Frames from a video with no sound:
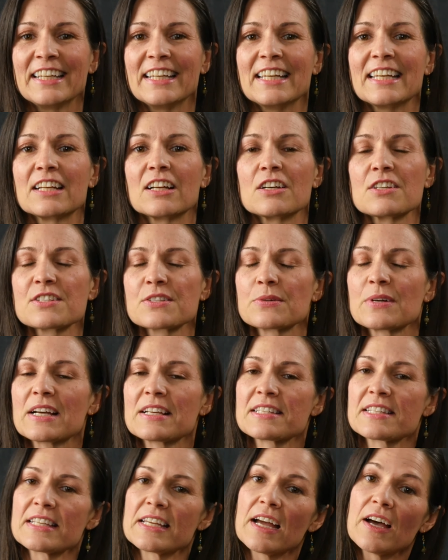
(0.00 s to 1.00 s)
It also
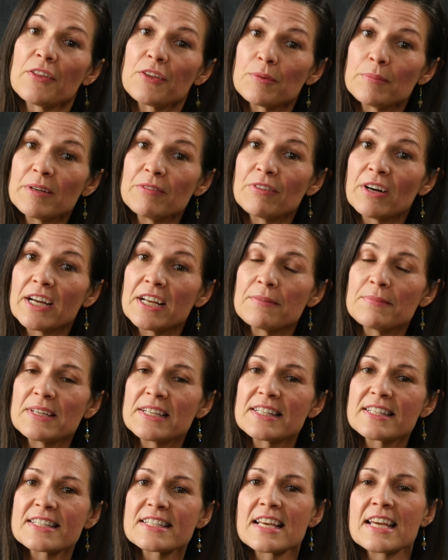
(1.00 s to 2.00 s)
has the other B
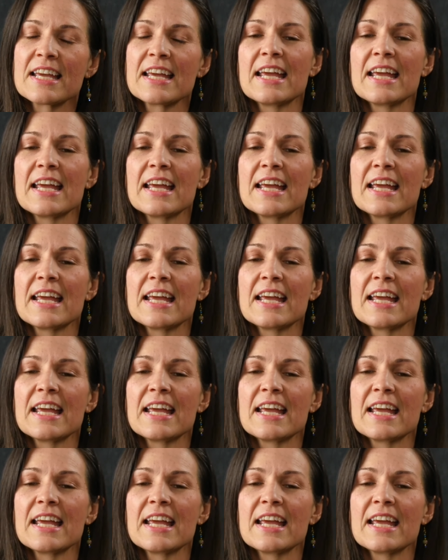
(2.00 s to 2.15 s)
vitamins